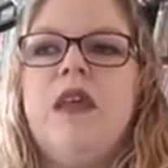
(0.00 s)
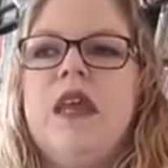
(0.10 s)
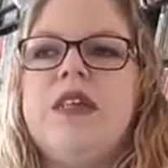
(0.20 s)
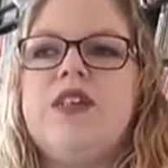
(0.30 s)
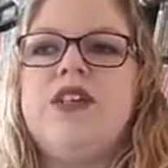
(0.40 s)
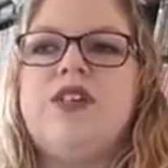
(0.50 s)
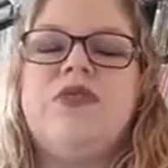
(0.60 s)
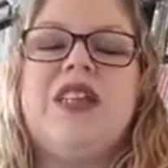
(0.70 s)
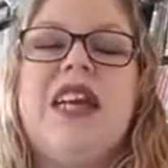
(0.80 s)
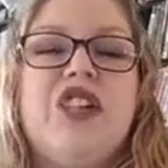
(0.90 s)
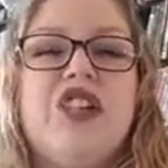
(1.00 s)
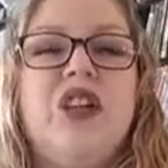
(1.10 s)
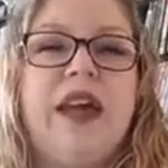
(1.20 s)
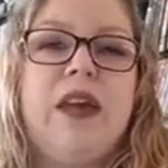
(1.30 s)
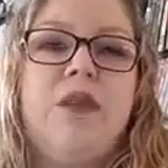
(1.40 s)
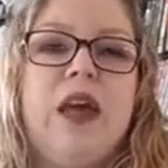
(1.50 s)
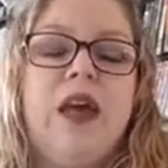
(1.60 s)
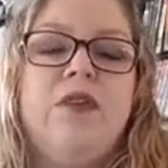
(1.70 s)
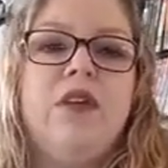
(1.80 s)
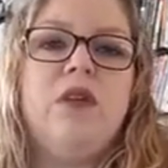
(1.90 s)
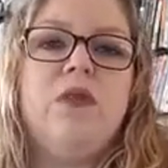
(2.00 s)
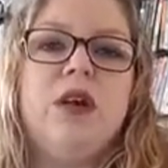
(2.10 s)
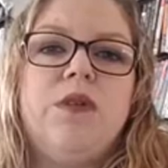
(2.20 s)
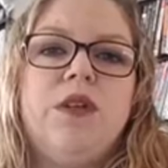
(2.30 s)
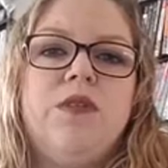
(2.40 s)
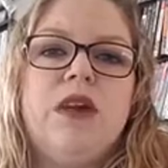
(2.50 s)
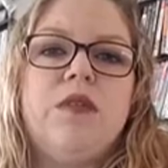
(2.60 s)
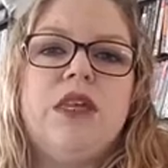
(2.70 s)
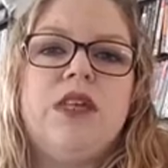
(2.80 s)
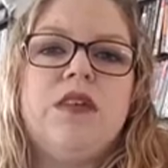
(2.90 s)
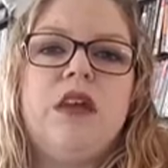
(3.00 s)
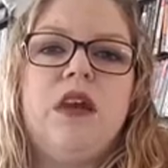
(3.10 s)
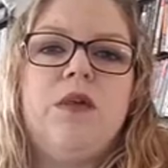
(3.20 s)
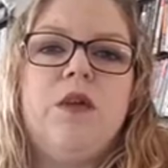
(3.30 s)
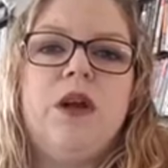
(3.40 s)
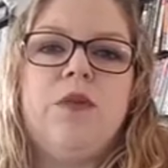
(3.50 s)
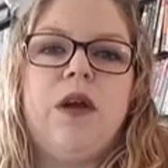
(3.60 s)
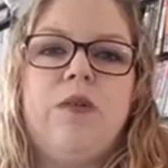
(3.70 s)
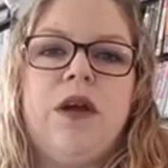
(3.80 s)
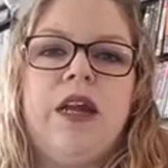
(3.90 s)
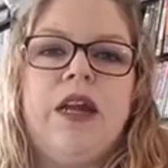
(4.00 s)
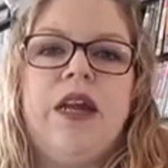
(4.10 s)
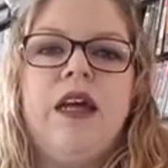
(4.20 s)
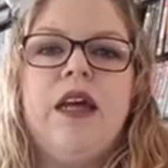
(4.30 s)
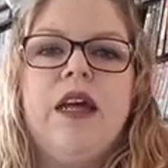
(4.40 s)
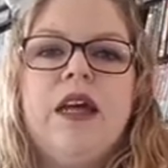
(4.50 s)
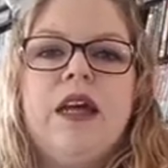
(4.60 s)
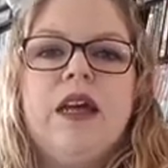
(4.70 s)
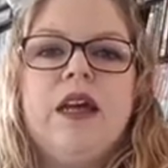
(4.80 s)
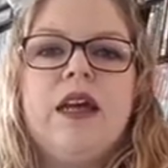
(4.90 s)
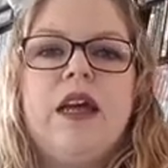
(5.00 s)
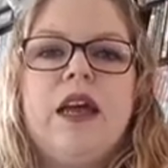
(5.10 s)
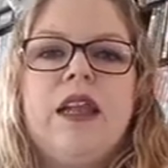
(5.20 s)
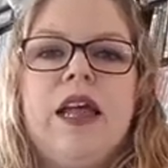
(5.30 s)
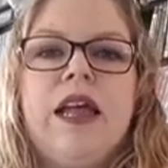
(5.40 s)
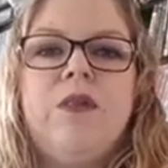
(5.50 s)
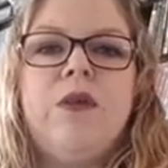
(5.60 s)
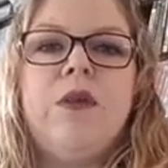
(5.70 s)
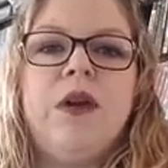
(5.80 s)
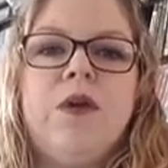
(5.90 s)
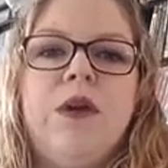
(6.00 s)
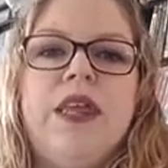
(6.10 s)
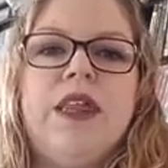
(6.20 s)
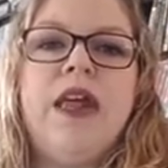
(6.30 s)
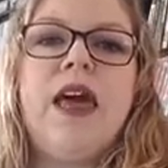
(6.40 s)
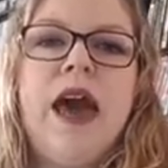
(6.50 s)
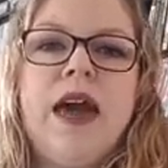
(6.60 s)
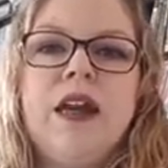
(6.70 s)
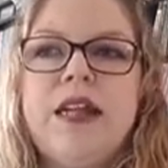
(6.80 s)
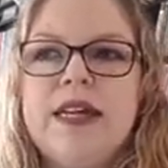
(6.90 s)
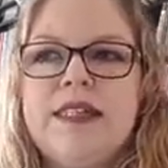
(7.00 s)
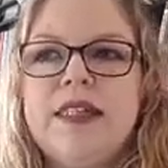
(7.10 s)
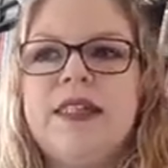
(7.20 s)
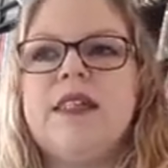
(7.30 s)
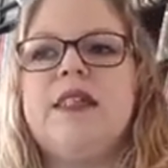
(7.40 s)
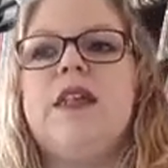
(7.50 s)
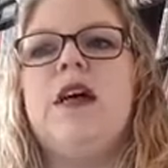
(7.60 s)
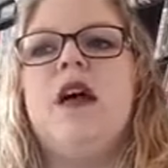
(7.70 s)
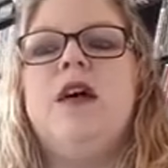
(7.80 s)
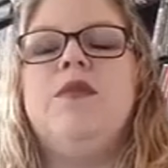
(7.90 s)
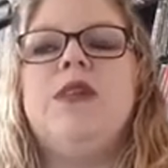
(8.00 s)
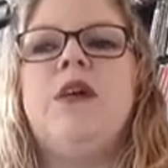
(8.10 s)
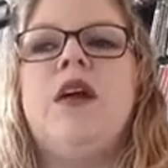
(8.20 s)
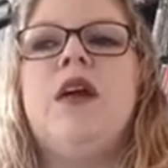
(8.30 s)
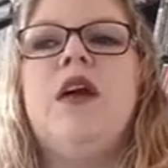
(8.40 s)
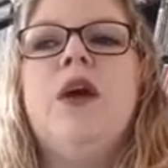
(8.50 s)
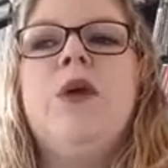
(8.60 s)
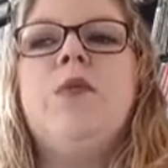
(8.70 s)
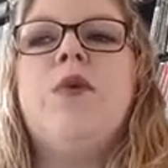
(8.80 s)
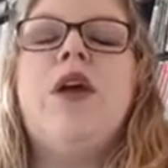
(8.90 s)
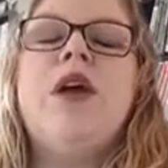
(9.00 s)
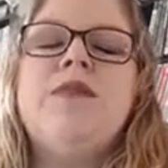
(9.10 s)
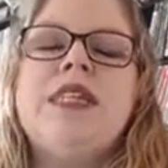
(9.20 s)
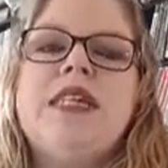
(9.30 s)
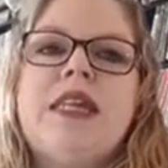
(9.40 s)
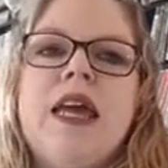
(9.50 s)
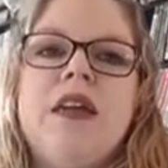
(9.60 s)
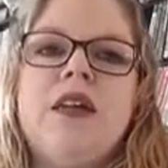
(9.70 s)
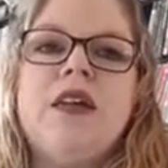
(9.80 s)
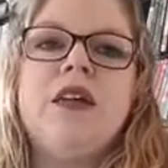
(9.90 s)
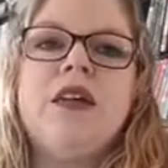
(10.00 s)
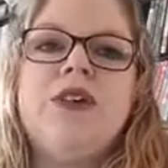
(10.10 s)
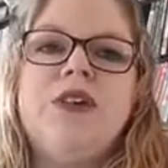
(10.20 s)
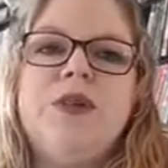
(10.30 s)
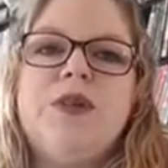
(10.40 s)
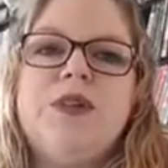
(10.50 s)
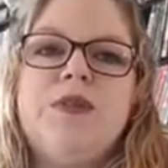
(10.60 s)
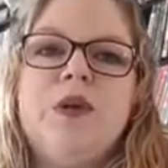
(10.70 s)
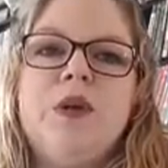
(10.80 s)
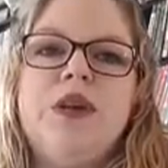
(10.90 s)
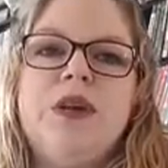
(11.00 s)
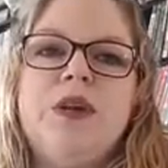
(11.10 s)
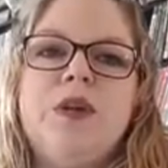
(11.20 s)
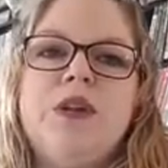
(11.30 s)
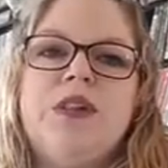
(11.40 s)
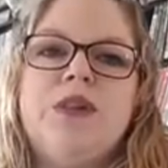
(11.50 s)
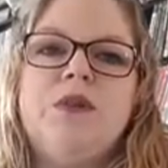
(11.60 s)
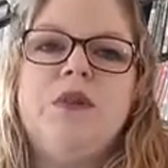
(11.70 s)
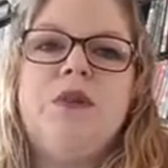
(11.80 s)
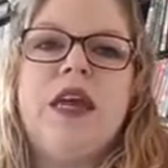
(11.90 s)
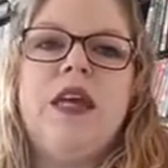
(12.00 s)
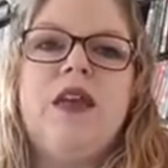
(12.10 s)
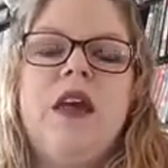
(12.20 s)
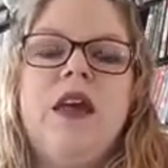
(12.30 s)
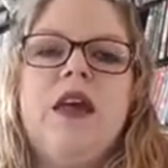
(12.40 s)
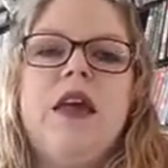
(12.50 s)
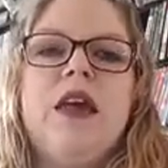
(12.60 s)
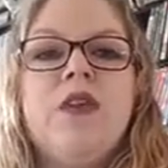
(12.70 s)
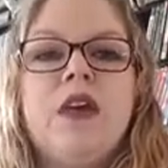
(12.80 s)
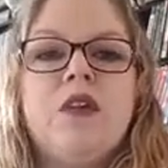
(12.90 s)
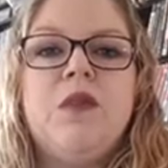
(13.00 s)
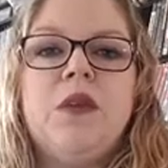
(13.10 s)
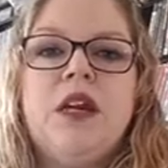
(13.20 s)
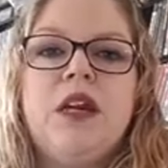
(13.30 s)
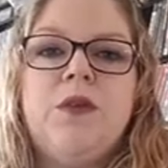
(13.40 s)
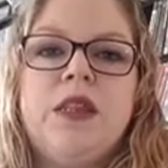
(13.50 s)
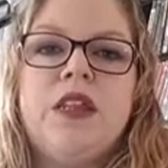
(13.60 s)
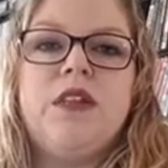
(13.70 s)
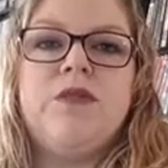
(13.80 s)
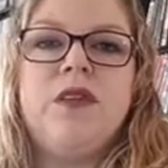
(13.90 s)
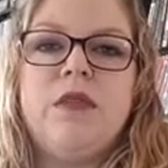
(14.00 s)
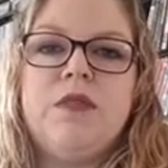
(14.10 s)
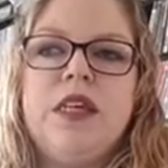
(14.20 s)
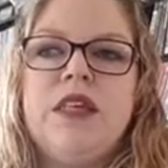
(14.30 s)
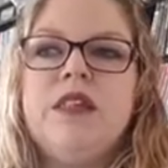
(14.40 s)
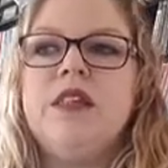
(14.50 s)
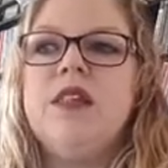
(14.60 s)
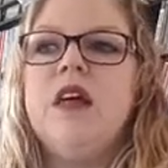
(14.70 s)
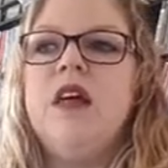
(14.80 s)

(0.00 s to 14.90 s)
is just relational and behavioral work with families. Our primary client, we work with adolescents. So our program's intended to support youth to remain in the community with their families.